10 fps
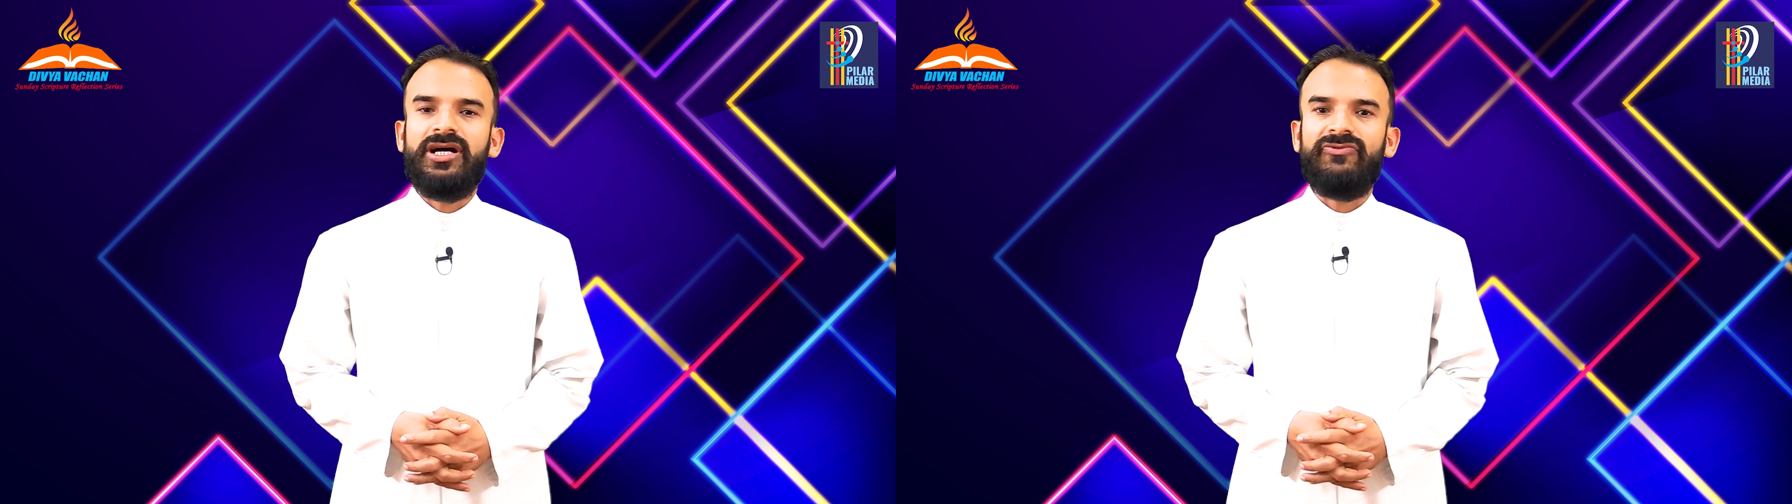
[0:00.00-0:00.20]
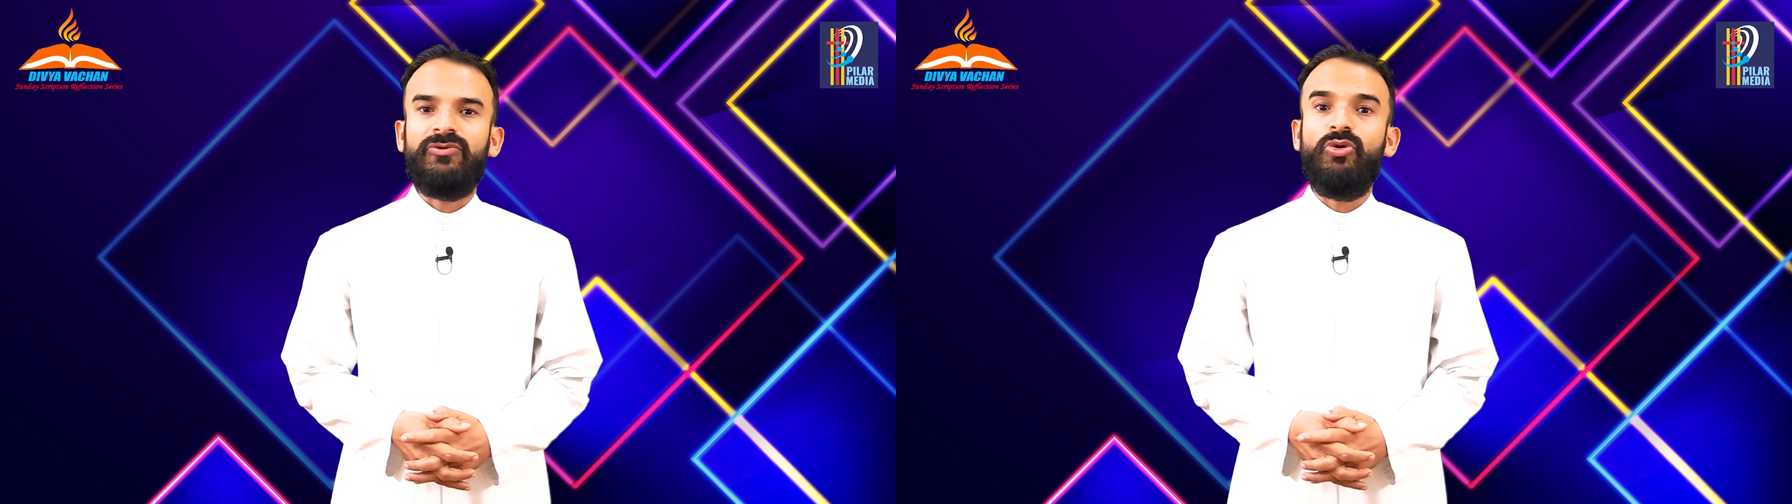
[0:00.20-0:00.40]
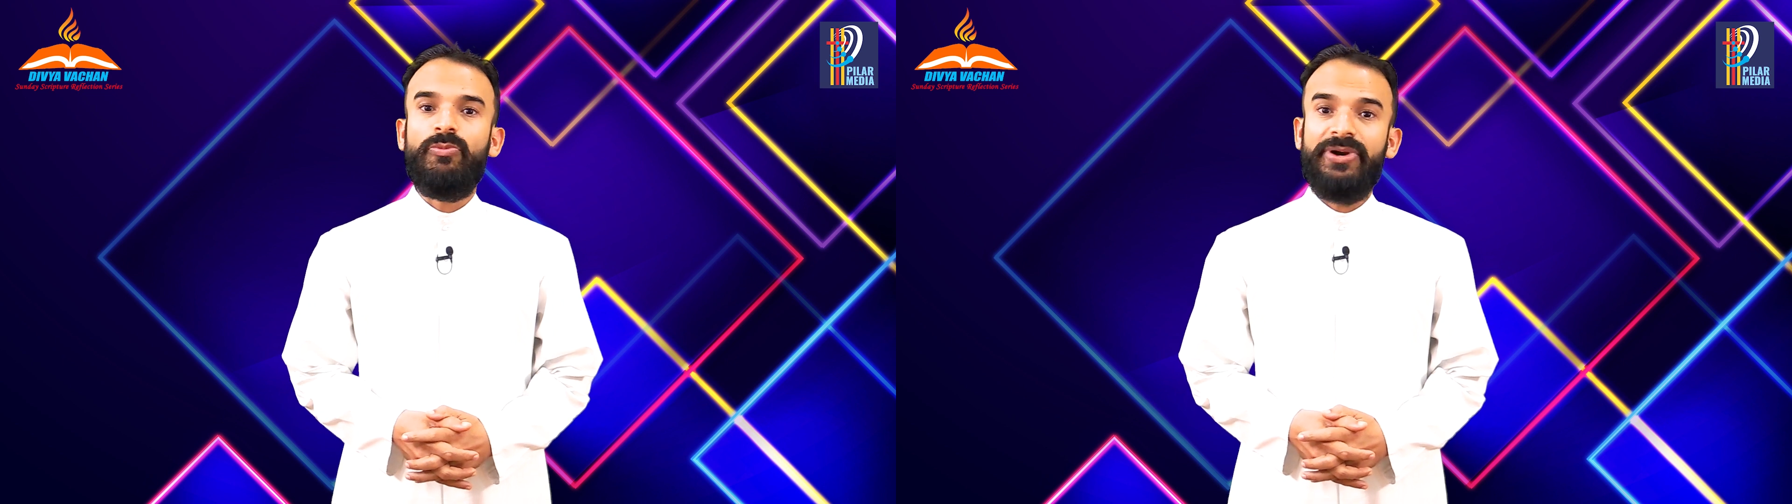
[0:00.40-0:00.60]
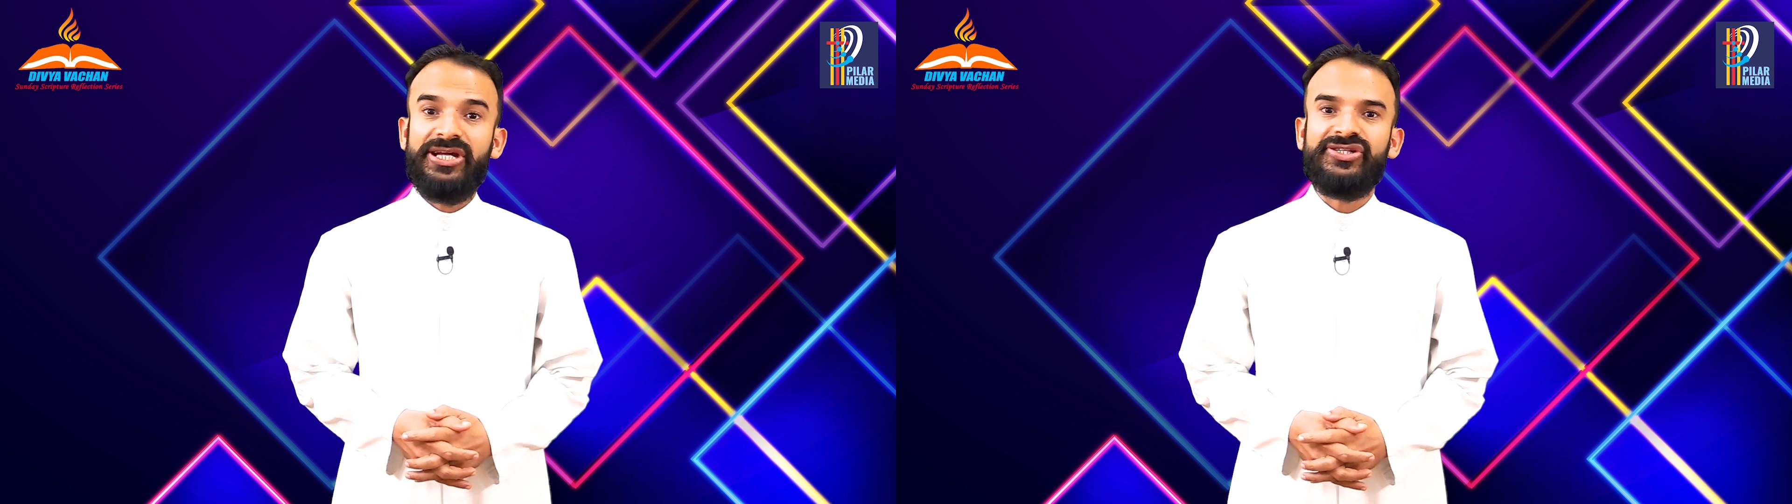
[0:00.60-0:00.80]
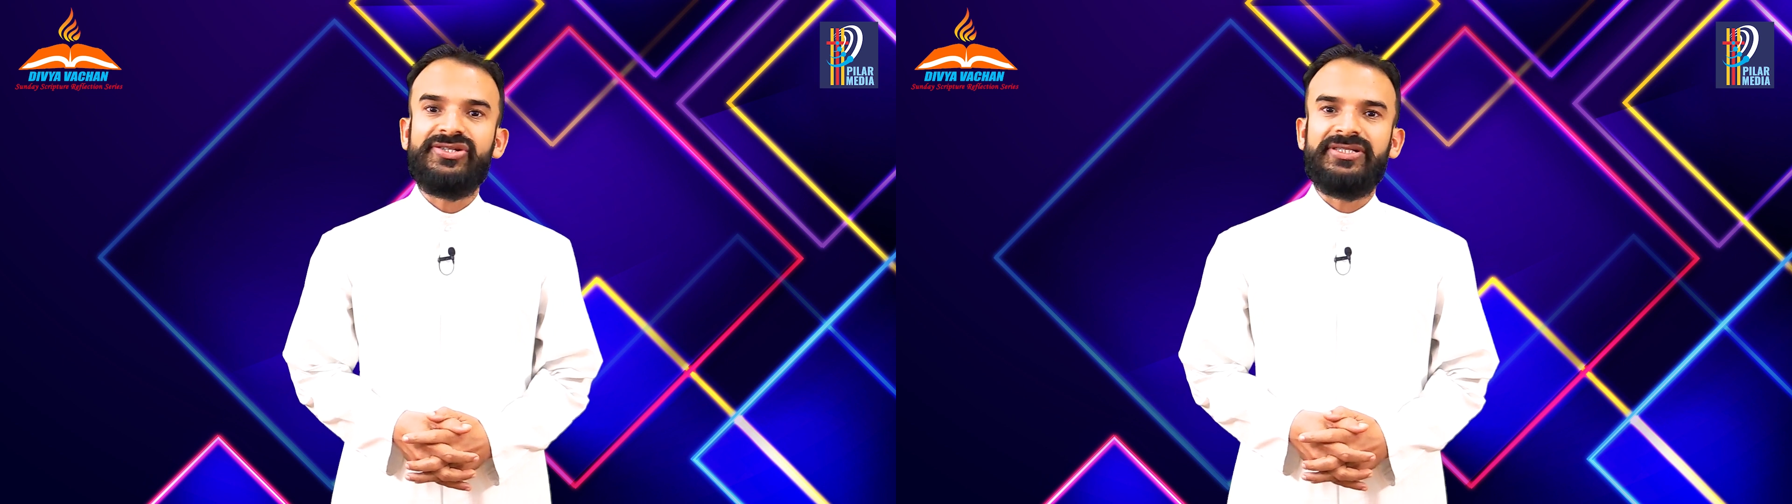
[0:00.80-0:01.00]
were more
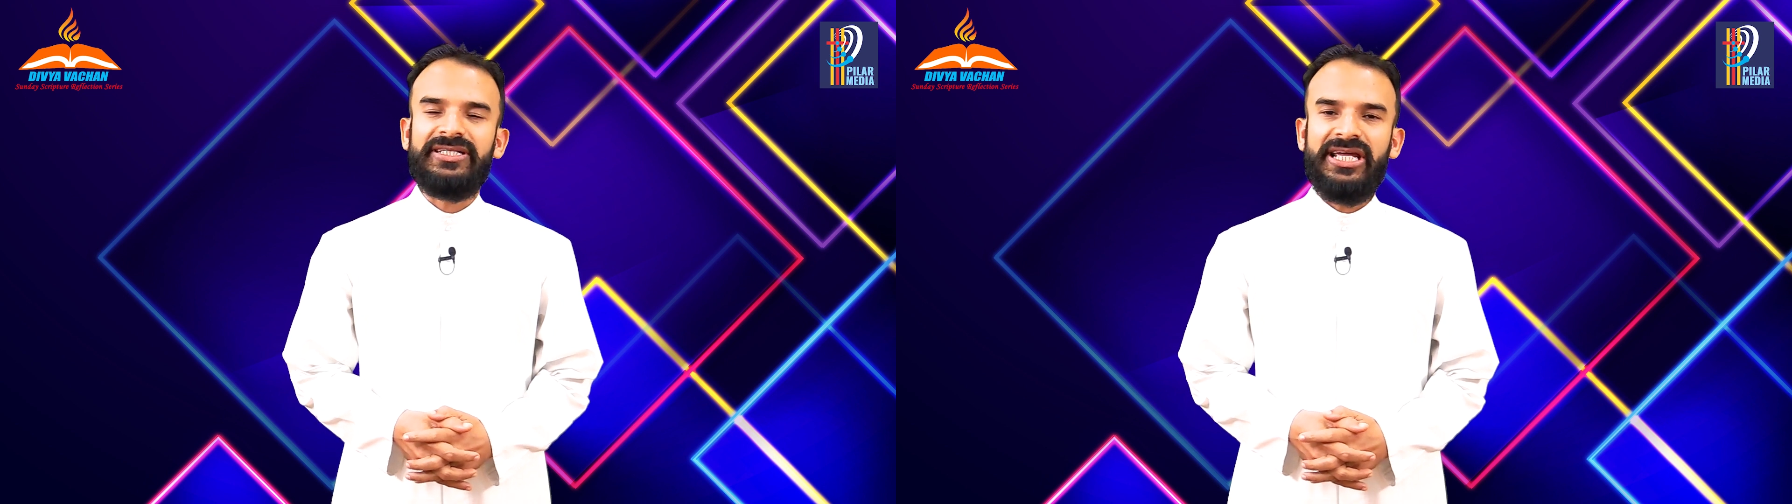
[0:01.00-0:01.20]
precious in